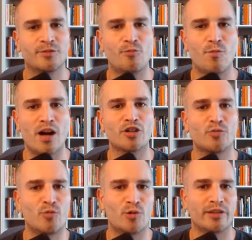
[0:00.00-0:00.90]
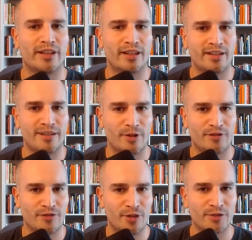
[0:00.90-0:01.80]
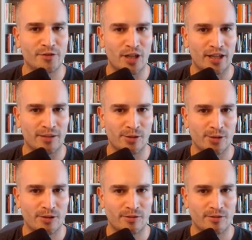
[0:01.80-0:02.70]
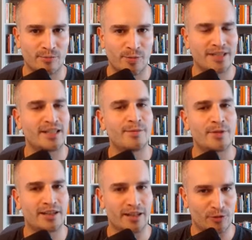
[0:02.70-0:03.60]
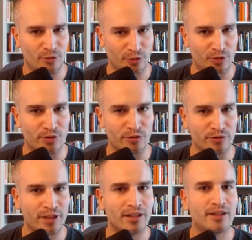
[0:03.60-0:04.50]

much more than it is about a fear of change. Because anybody that quote unquote